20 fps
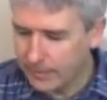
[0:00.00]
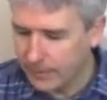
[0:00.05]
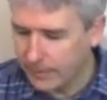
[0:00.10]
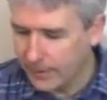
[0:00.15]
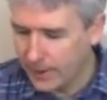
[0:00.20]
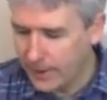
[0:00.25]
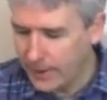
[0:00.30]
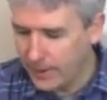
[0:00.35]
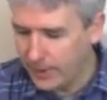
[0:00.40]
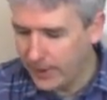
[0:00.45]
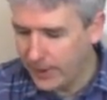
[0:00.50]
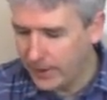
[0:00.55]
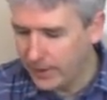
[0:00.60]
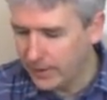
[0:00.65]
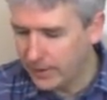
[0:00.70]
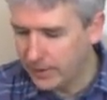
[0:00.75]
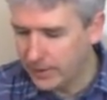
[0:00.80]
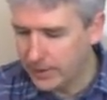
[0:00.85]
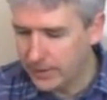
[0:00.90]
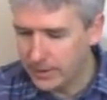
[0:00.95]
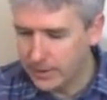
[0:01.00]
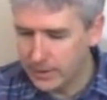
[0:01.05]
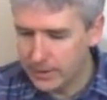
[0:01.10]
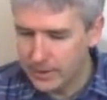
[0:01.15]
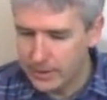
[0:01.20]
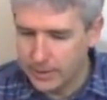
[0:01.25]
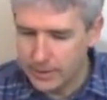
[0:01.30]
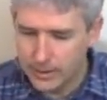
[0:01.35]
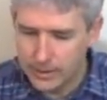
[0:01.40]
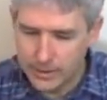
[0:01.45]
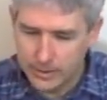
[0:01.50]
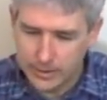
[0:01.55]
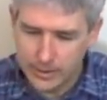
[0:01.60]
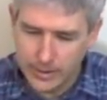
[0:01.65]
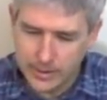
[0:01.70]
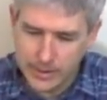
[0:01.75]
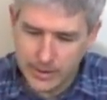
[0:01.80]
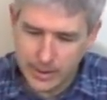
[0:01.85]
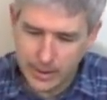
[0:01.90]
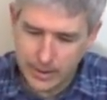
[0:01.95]
anyway, let's
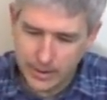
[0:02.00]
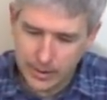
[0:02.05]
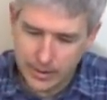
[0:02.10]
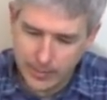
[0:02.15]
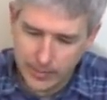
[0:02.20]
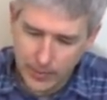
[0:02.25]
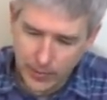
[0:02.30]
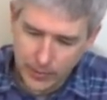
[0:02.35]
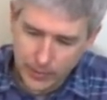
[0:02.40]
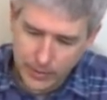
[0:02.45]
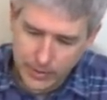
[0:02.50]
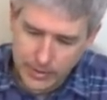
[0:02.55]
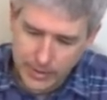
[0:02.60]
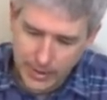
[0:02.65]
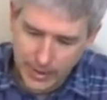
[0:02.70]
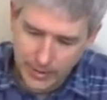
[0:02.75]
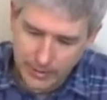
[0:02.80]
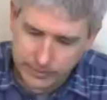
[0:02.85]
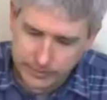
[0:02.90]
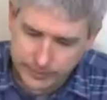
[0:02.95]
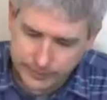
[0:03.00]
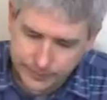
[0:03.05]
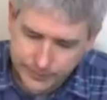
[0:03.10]
get into the motors now.